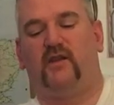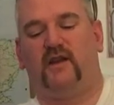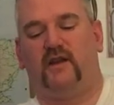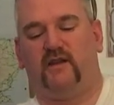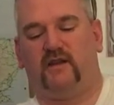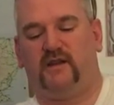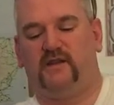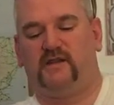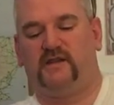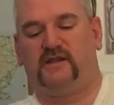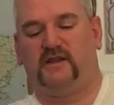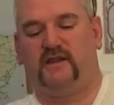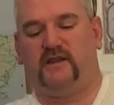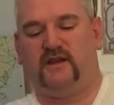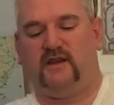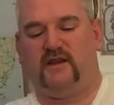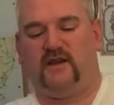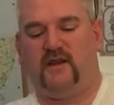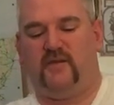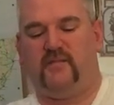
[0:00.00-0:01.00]
Lyndsay,
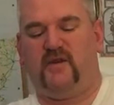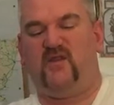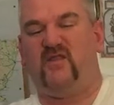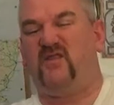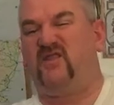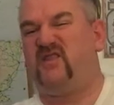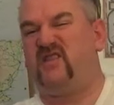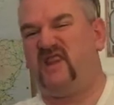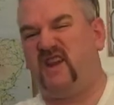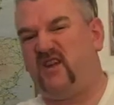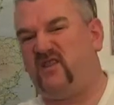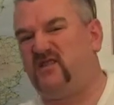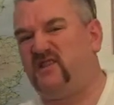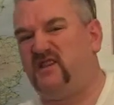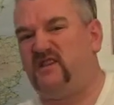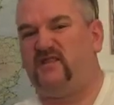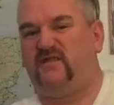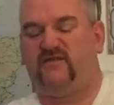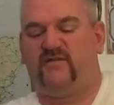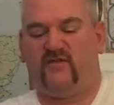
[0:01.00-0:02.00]
and about
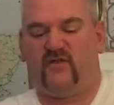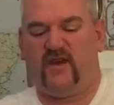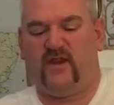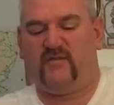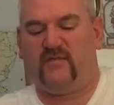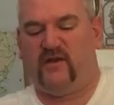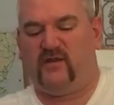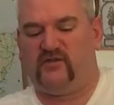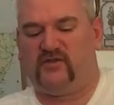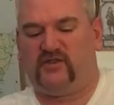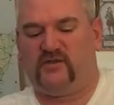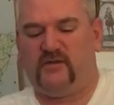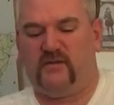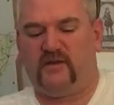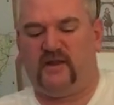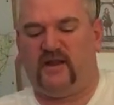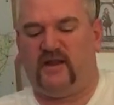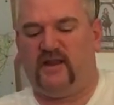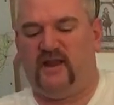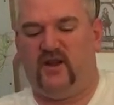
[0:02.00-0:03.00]
£30-40. It's maybe
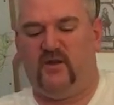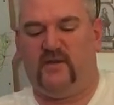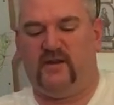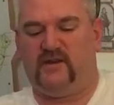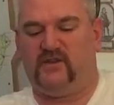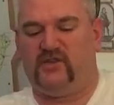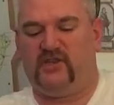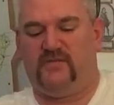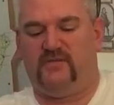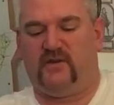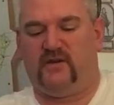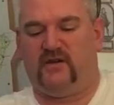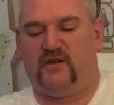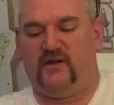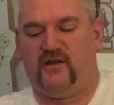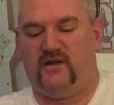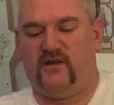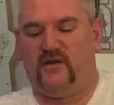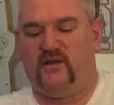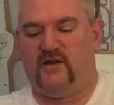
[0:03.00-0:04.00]
a little bit cheaper,
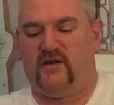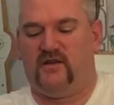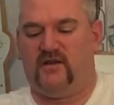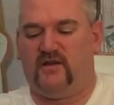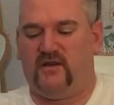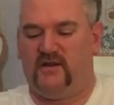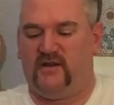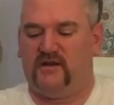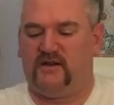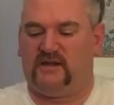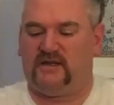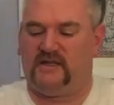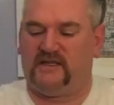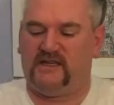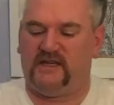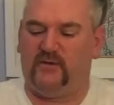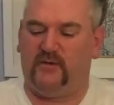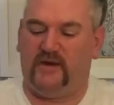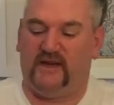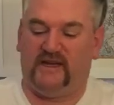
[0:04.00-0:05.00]
the
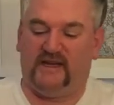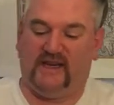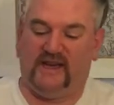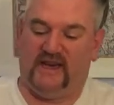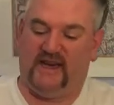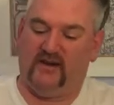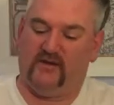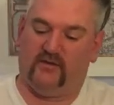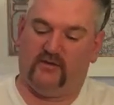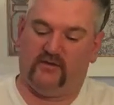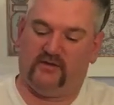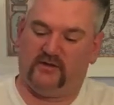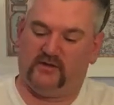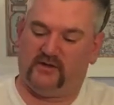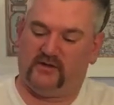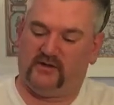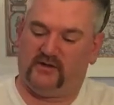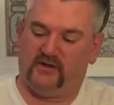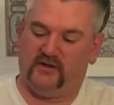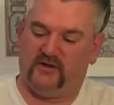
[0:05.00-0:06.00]

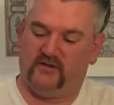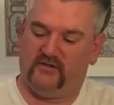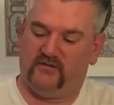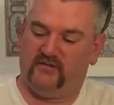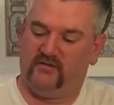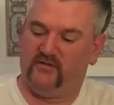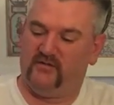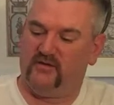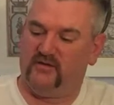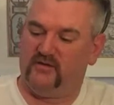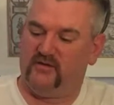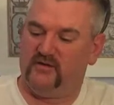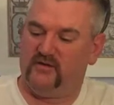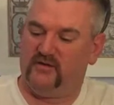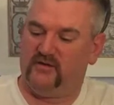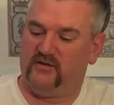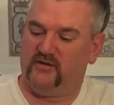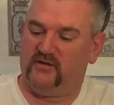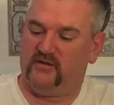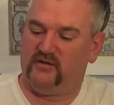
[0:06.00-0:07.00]

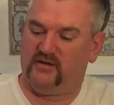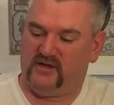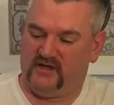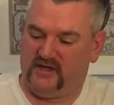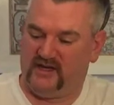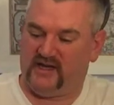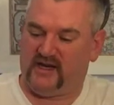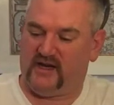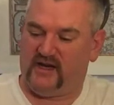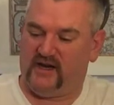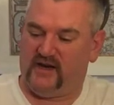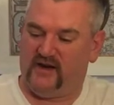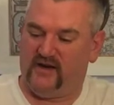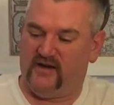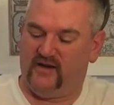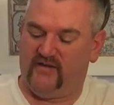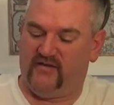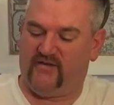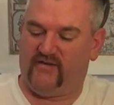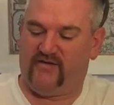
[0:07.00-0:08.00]

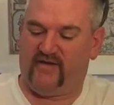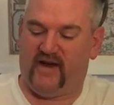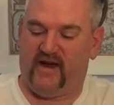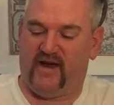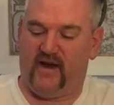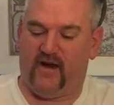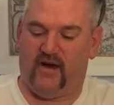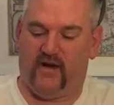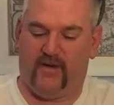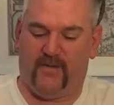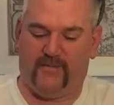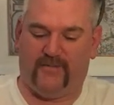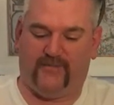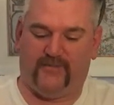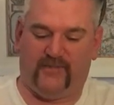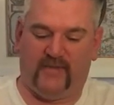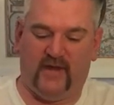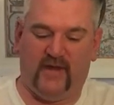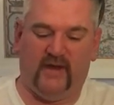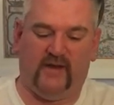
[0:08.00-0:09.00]
Seaweed&Aeons&Digging&Fire.
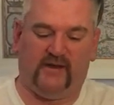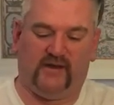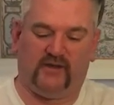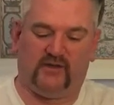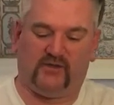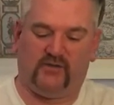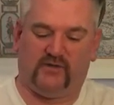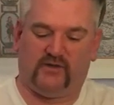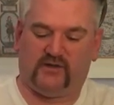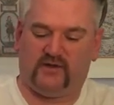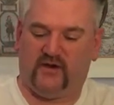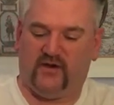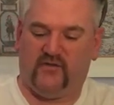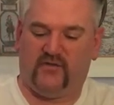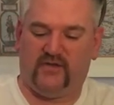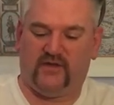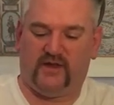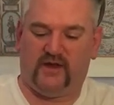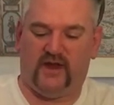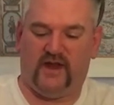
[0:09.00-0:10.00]
So we'll start off
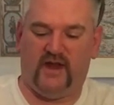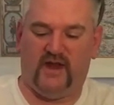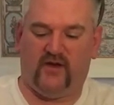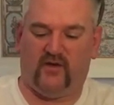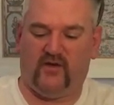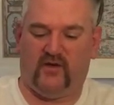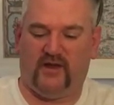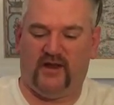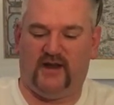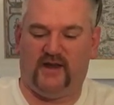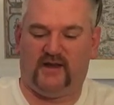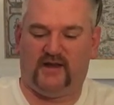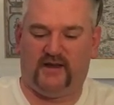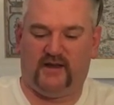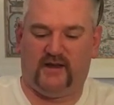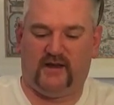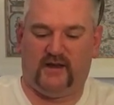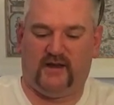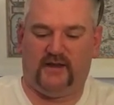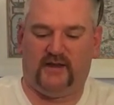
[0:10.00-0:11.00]
with the Aerolite
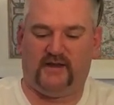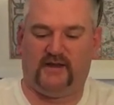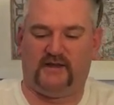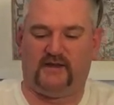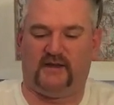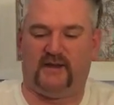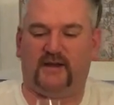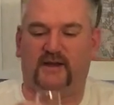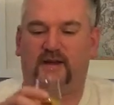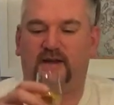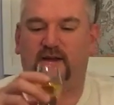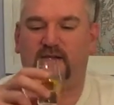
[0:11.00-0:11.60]
Lyndsay.